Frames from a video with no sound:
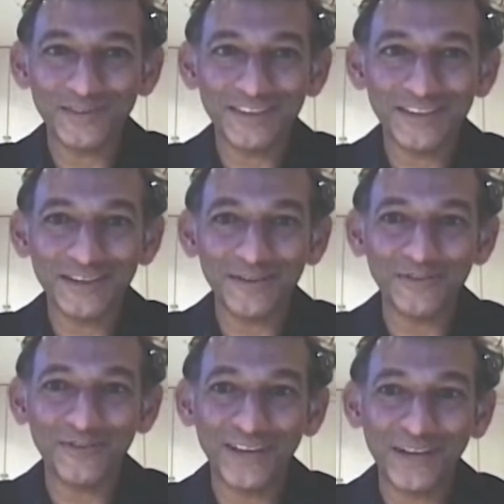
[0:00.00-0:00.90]

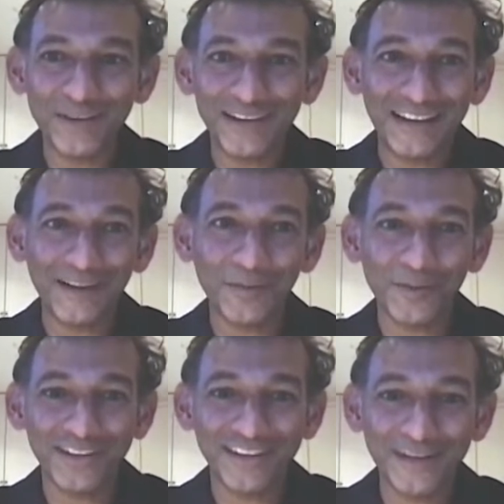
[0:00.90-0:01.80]
Very well. I hope you
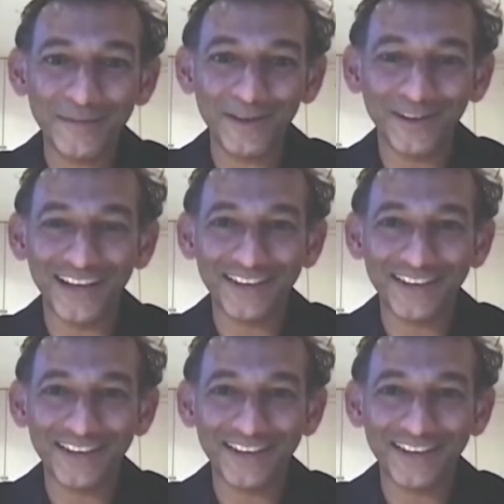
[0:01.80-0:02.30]
can hear me okay.